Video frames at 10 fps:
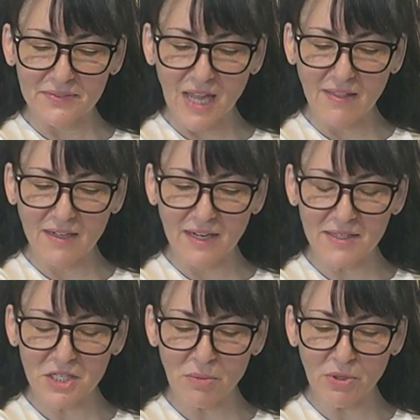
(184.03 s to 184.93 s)
And then
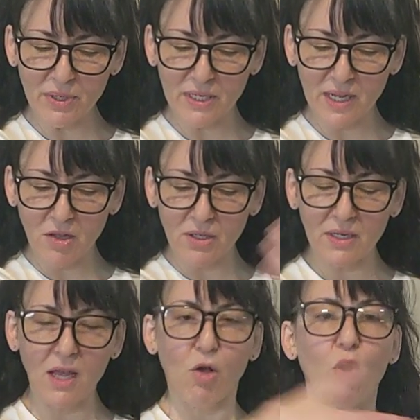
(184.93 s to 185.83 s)
next time you
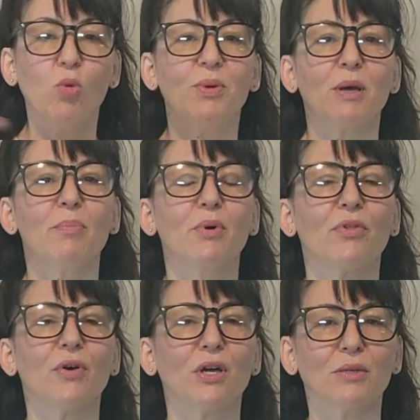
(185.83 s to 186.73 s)
inhale, open up
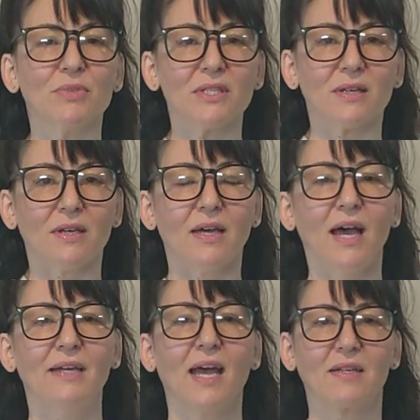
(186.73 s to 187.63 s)
both arms,
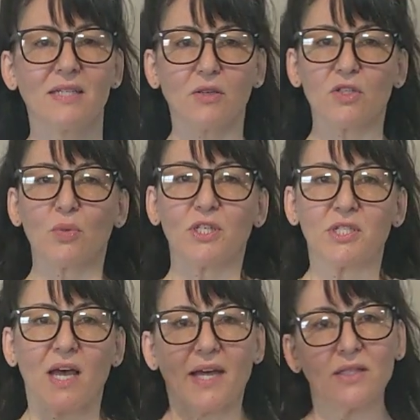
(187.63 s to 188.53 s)
and exhale, switch
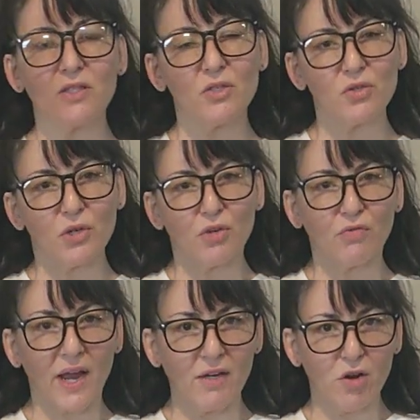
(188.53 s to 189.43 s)
sides. So your
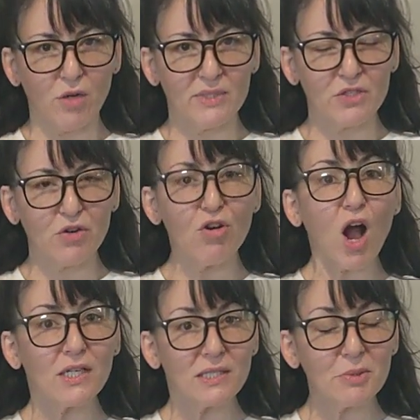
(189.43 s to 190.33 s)
right arm is
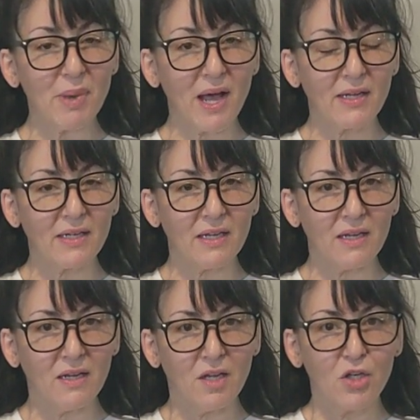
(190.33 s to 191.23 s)
across the body,
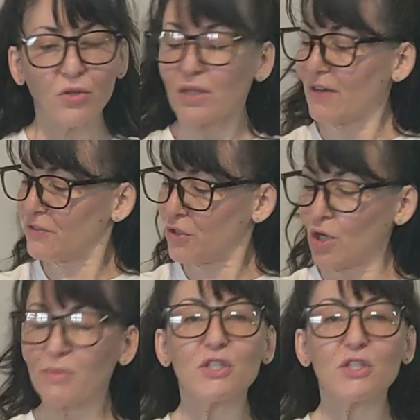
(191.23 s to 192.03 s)
your left arm